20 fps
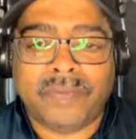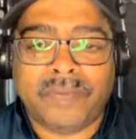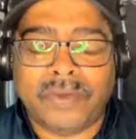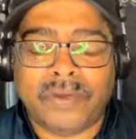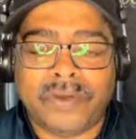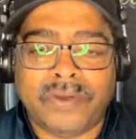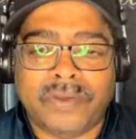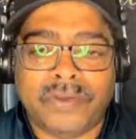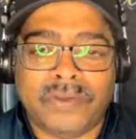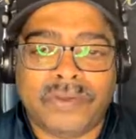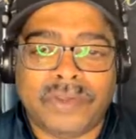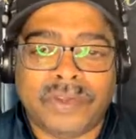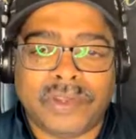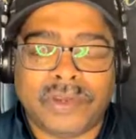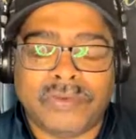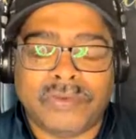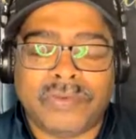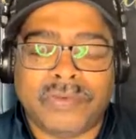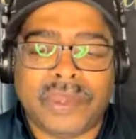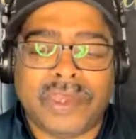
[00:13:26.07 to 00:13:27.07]

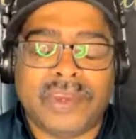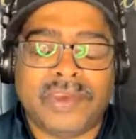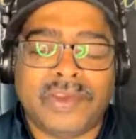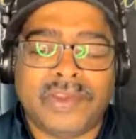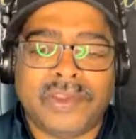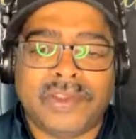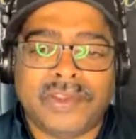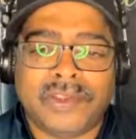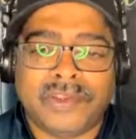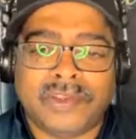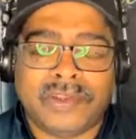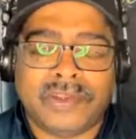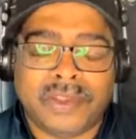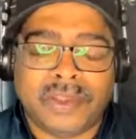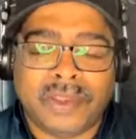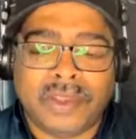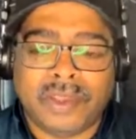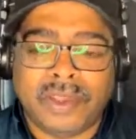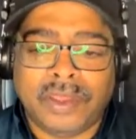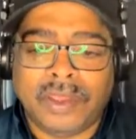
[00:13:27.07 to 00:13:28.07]
produce in
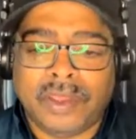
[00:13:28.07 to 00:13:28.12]
regions